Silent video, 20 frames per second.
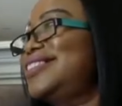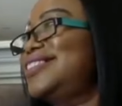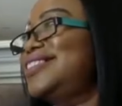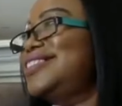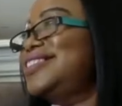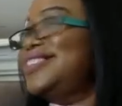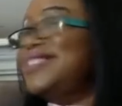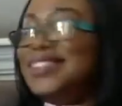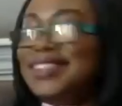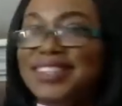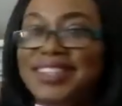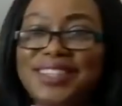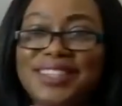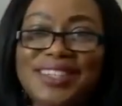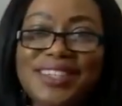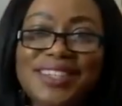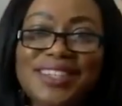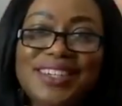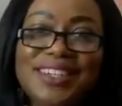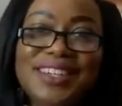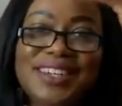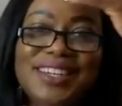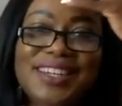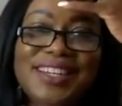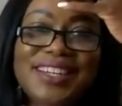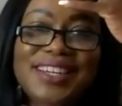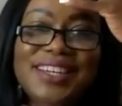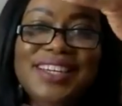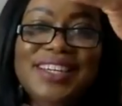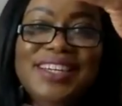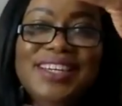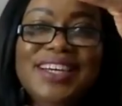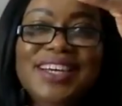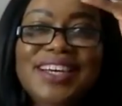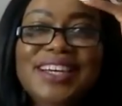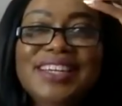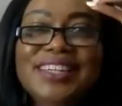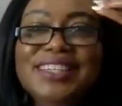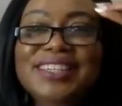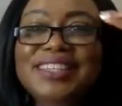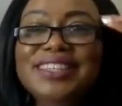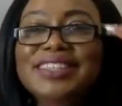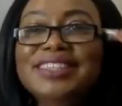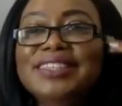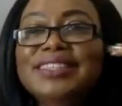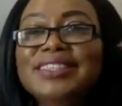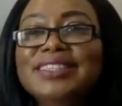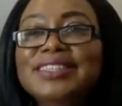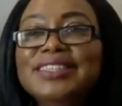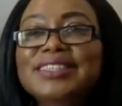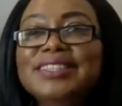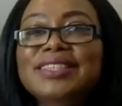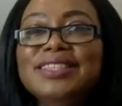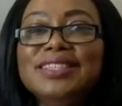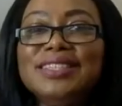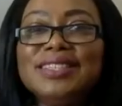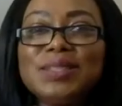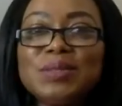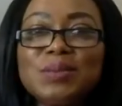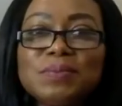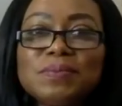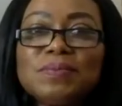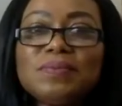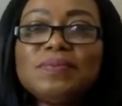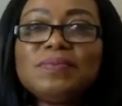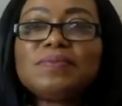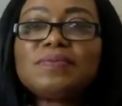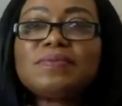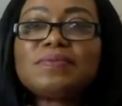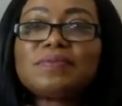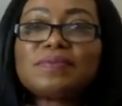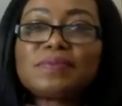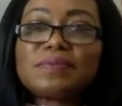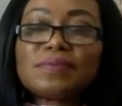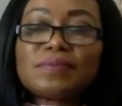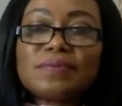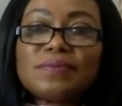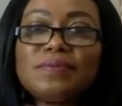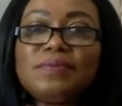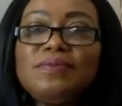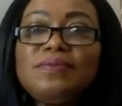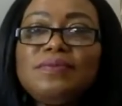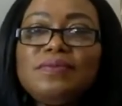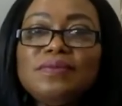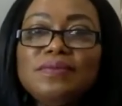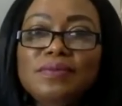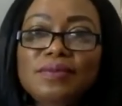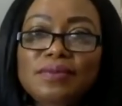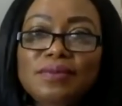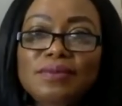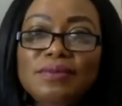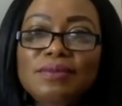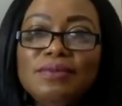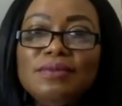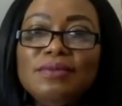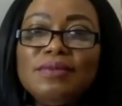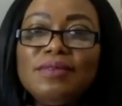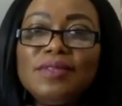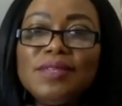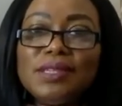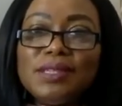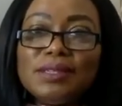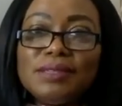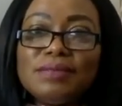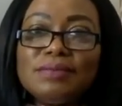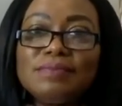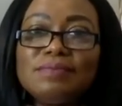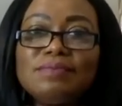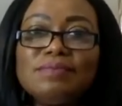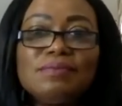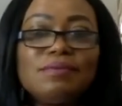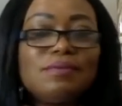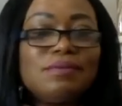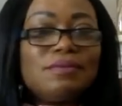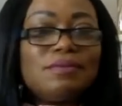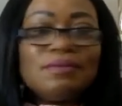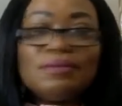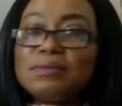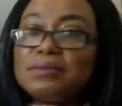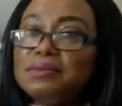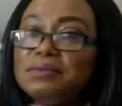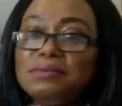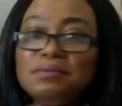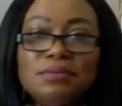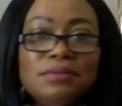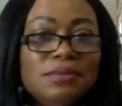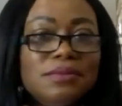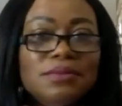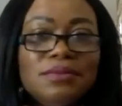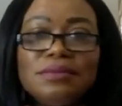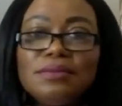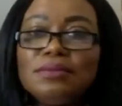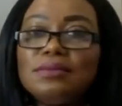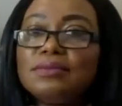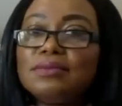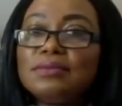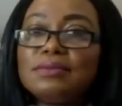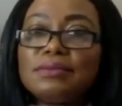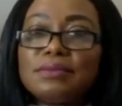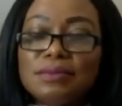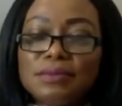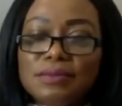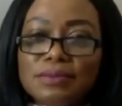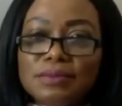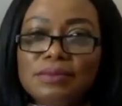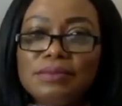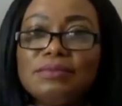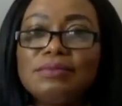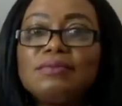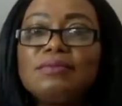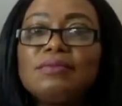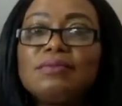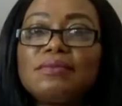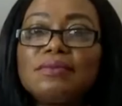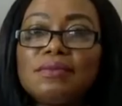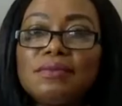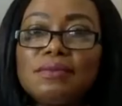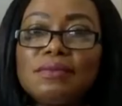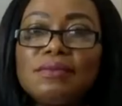(silent)